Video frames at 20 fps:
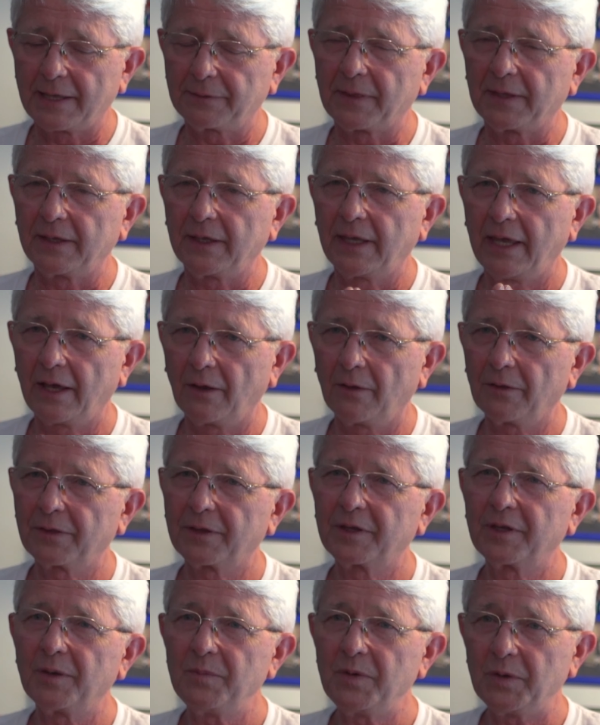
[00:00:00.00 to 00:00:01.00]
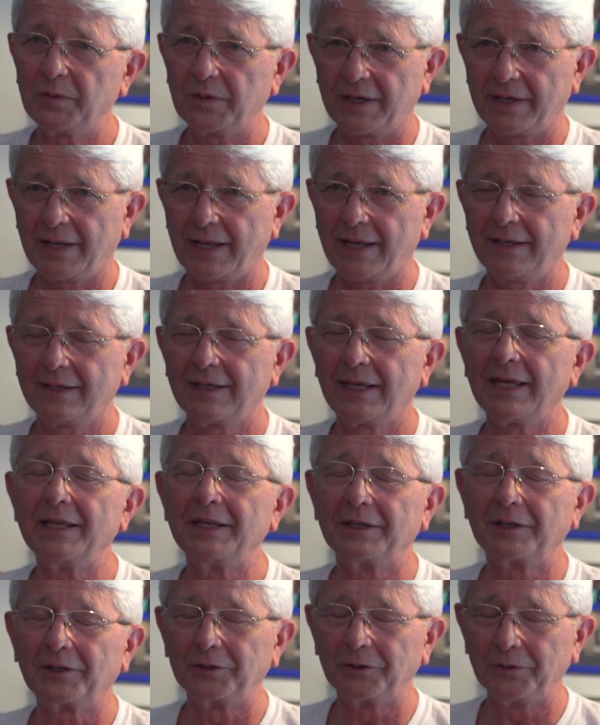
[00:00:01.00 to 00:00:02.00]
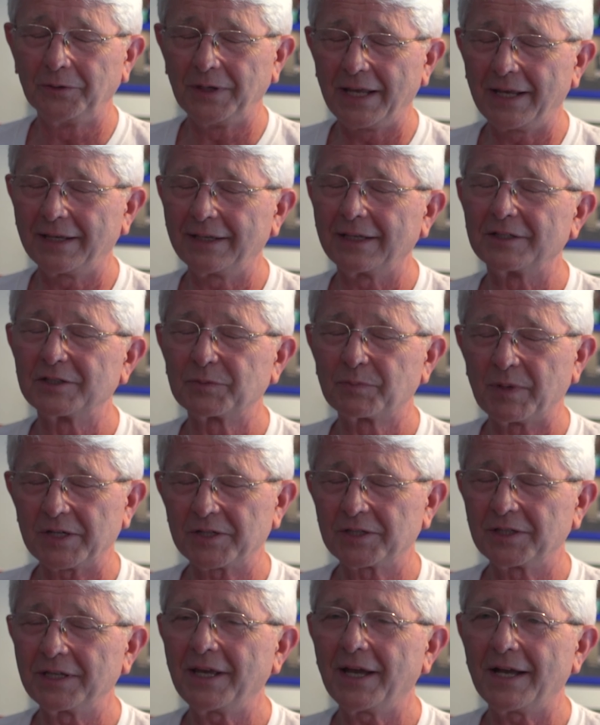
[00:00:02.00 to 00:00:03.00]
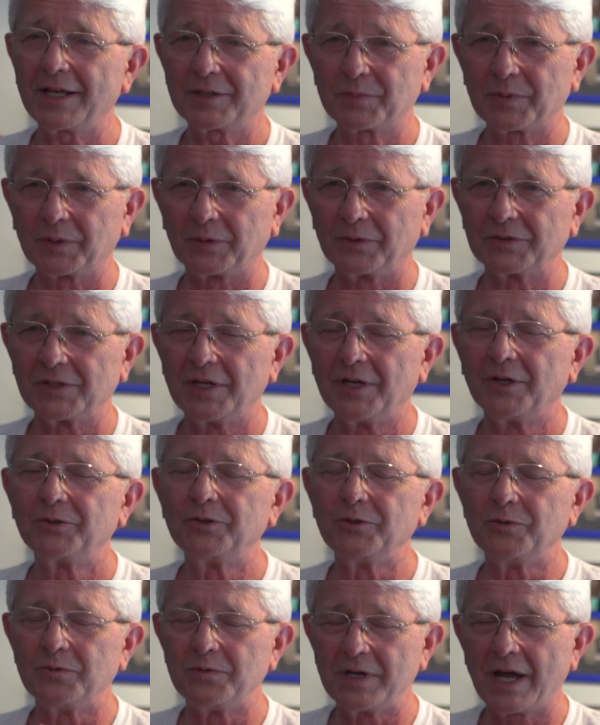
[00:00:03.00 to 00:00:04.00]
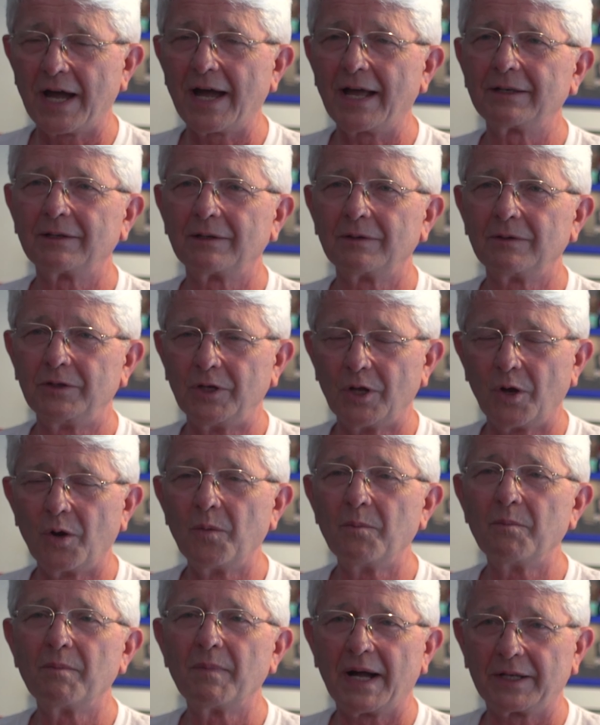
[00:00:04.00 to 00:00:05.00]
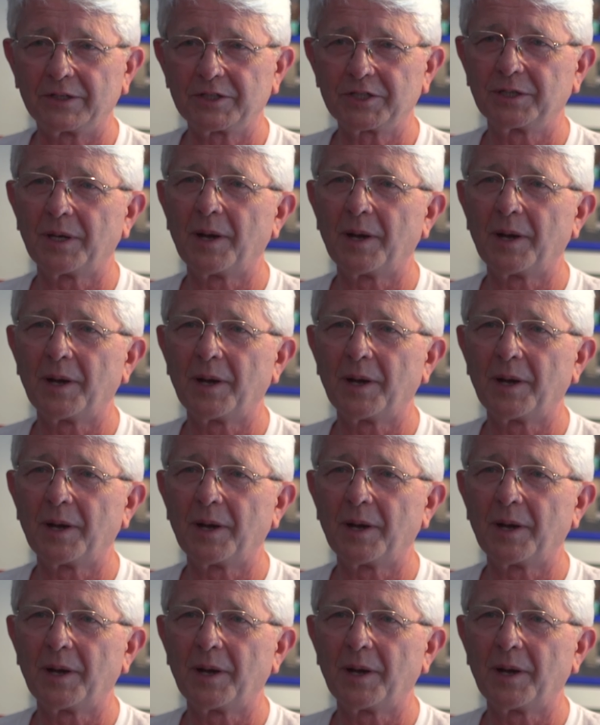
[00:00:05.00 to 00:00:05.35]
The health community, including especially hospitals, do not know much